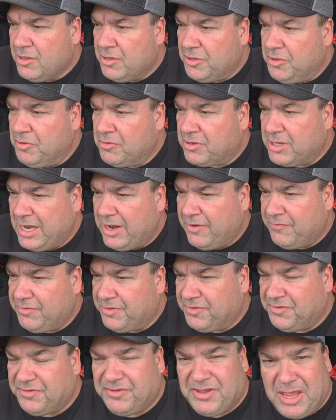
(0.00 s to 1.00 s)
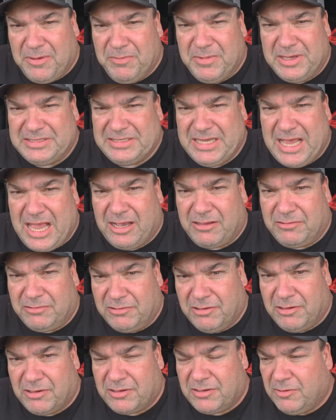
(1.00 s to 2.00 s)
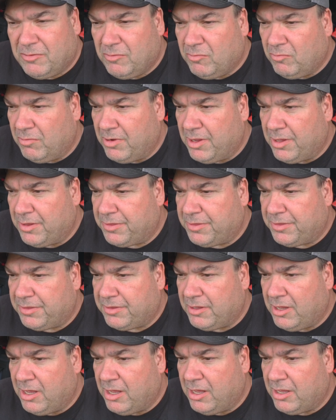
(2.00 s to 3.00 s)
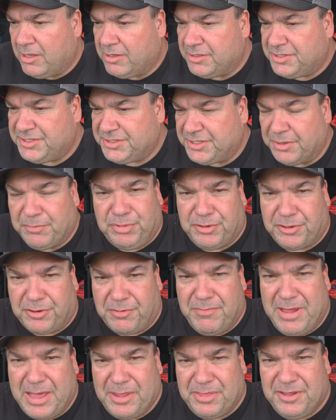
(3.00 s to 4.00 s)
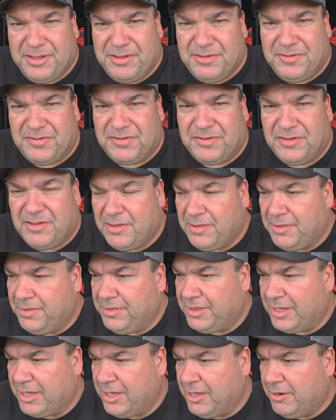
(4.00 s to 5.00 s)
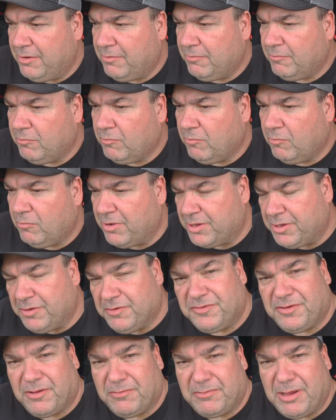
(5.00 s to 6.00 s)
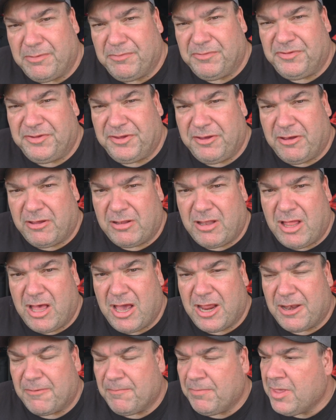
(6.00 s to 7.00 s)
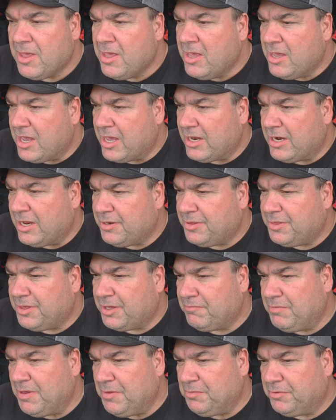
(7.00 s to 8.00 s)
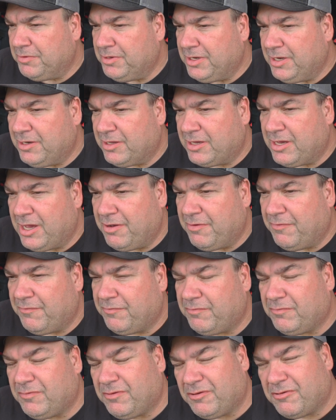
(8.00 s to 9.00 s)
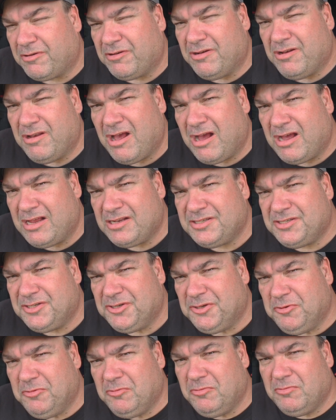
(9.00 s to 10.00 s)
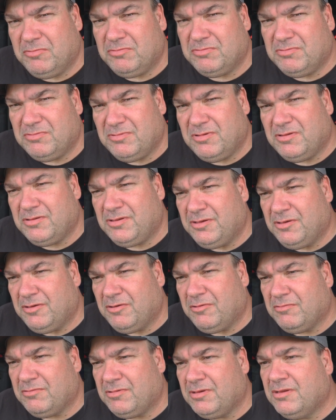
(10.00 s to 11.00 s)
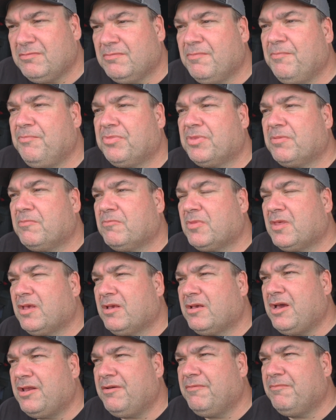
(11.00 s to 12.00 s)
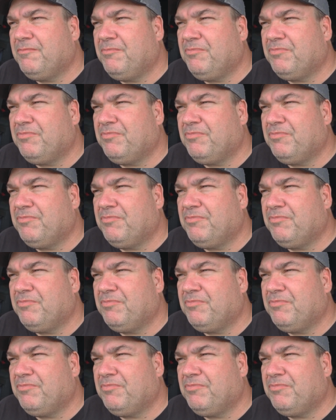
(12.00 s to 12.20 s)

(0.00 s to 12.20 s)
You can have the same exact look with simpler methods than what you sometimes see online. And I think people need to kind of learn not to, kind of